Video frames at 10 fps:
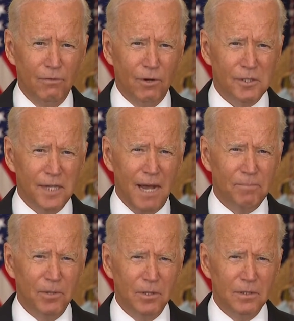For
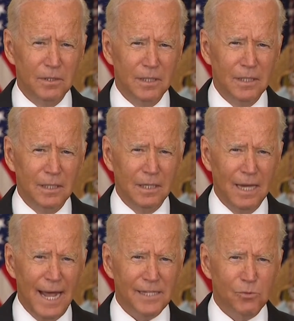example,
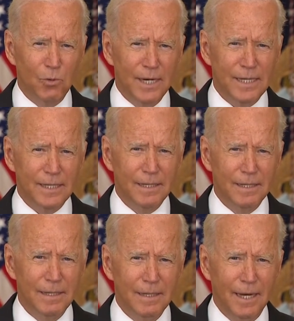last week
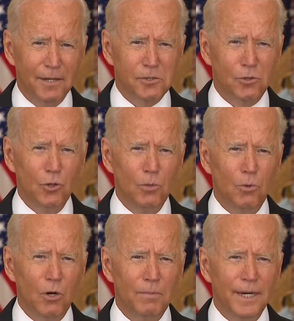at a school
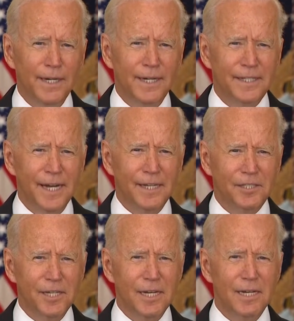board meeting in
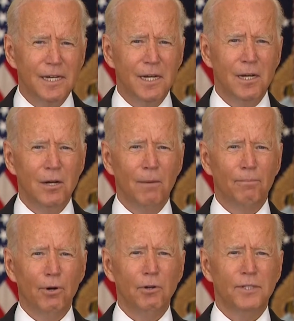Tennessee,
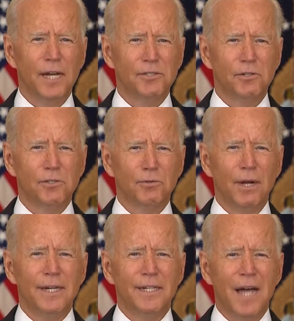protesters
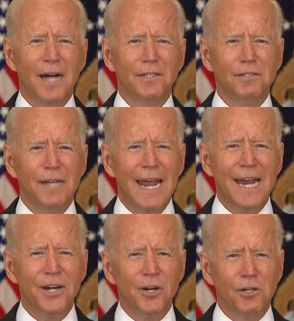threatened doctors
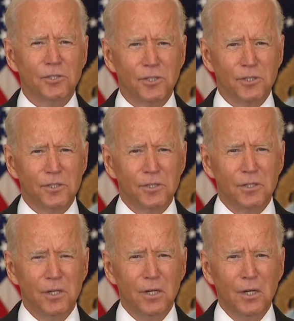and nurses
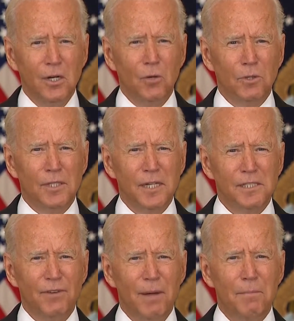who were
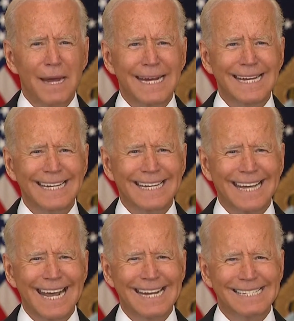testifying, making the
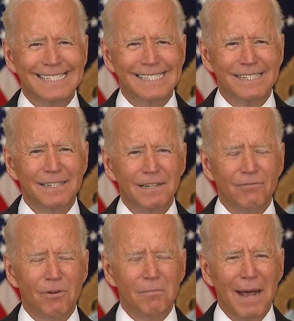case
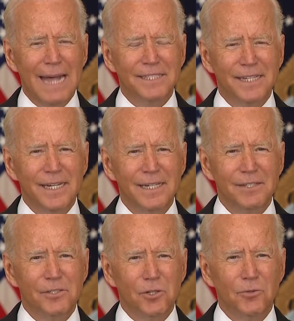for
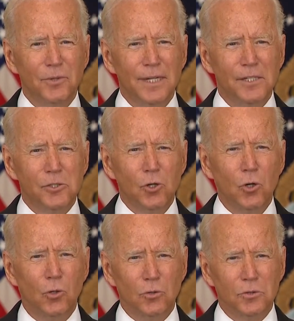masking children in
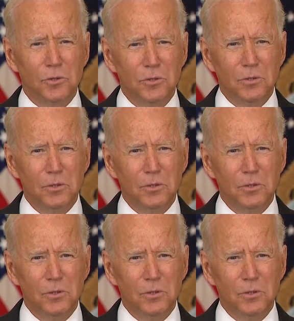schools.